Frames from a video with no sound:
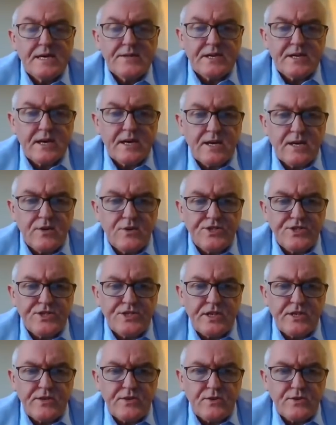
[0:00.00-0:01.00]
The conclusion
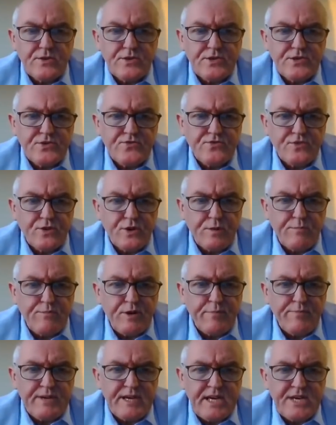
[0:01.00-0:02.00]
that the authors draw:
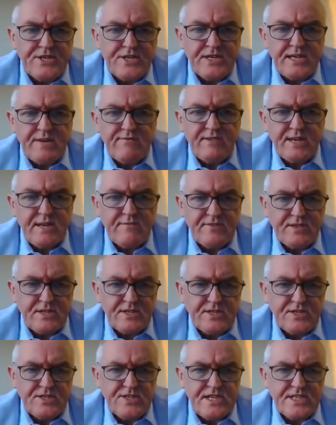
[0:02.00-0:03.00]
population level
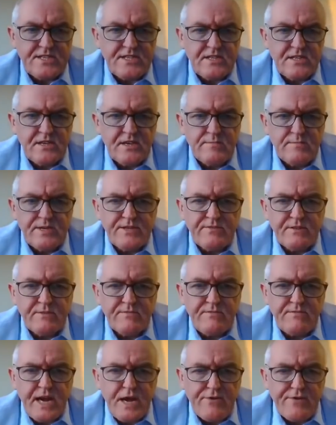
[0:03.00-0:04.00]
evidence suggests that the
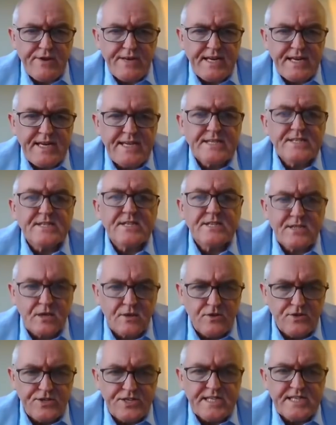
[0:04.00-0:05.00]
Omicron variant is
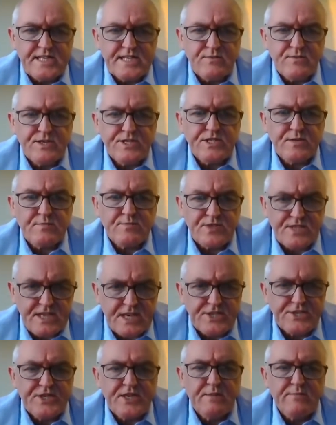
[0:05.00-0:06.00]
associated with
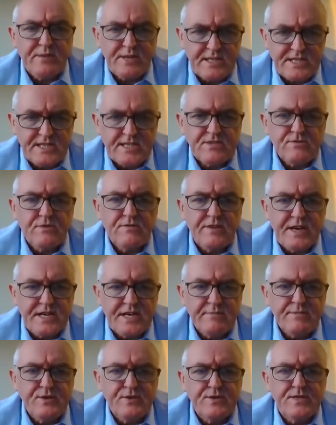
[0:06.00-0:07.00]
substantial ability to
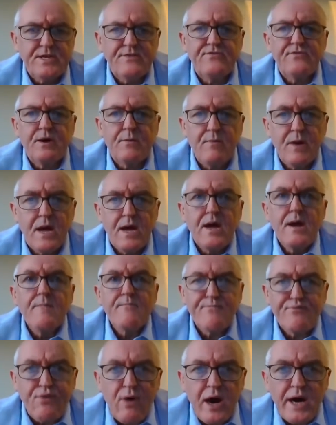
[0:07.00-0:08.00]
evade immunity from
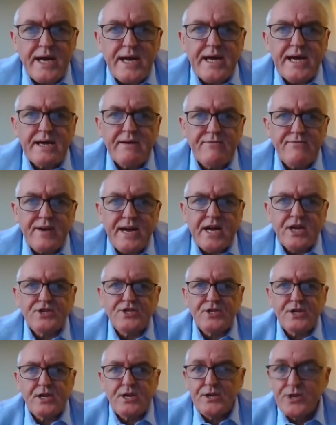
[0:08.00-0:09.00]
prior
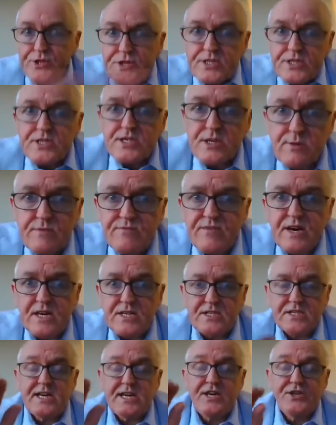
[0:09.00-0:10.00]
infection. Nothing to do with
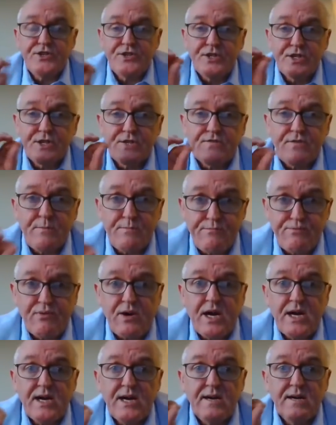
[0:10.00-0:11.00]
vaccination, just from
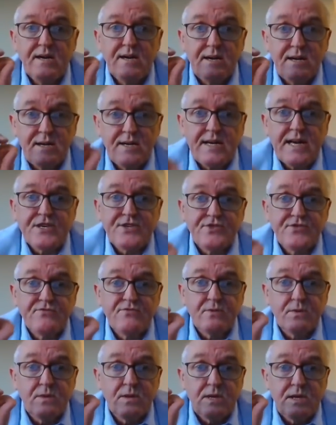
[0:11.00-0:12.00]
prior
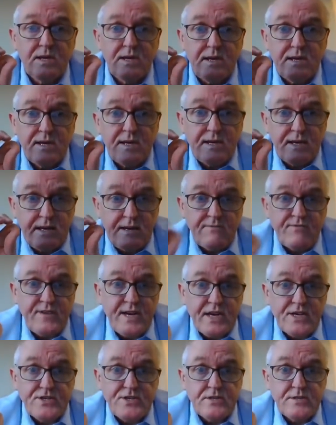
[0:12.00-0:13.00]
natural
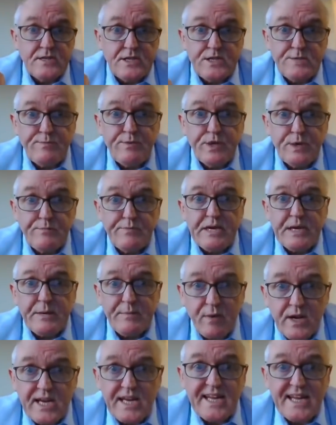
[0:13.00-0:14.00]
infection. These poor
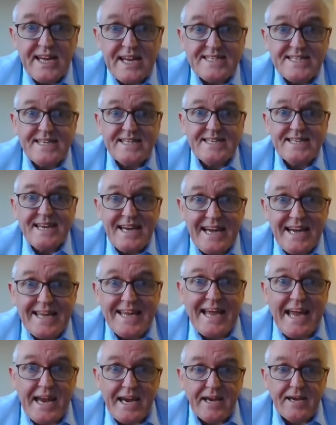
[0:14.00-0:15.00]
people can get it
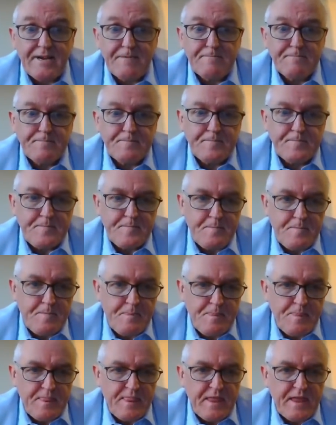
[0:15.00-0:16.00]
again.
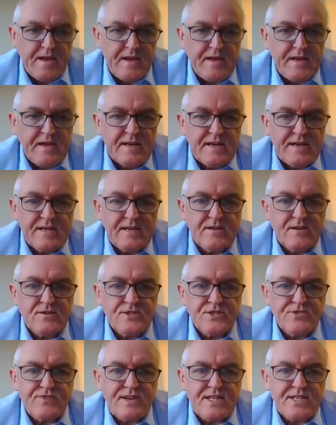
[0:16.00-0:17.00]
In
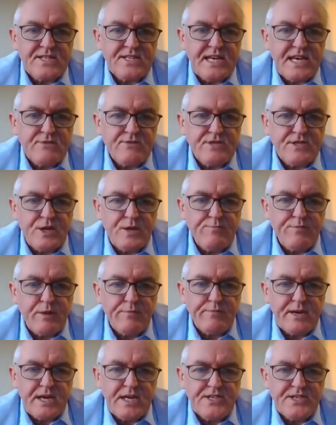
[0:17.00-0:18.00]
contrast, there is no
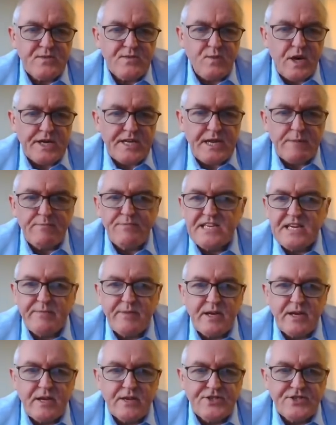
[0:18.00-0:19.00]
population-wide
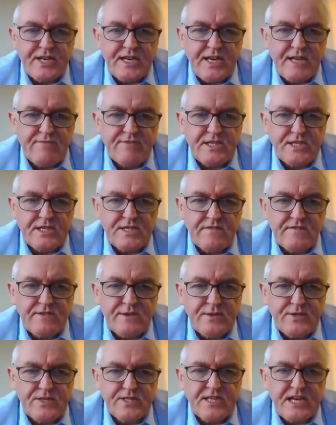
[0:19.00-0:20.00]
epidemiological evidence of
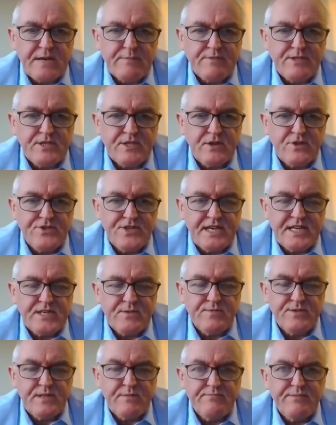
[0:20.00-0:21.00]
immune escape
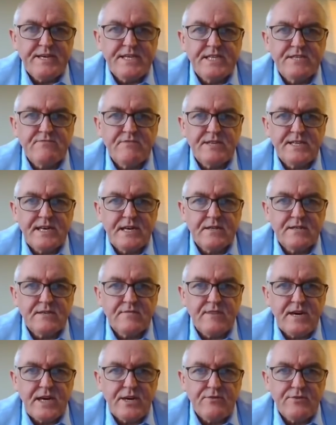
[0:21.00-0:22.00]
associated with the beta and delta
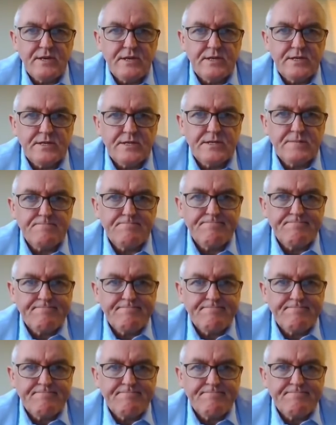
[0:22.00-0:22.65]
variants.